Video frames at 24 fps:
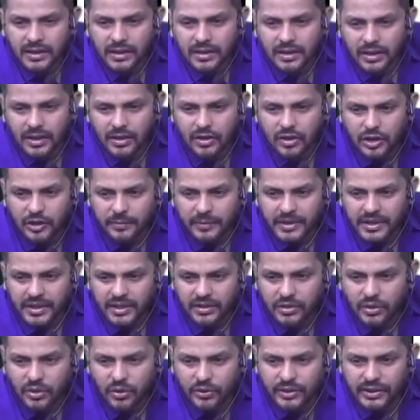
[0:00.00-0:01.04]
economy can
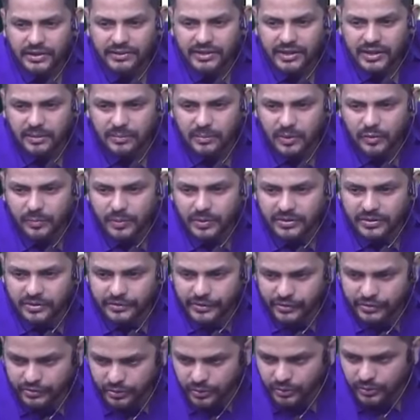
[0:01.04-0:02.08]
grow only when the number of
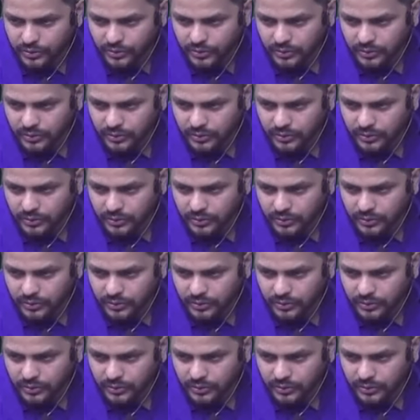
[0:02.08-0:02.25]
businesses grow.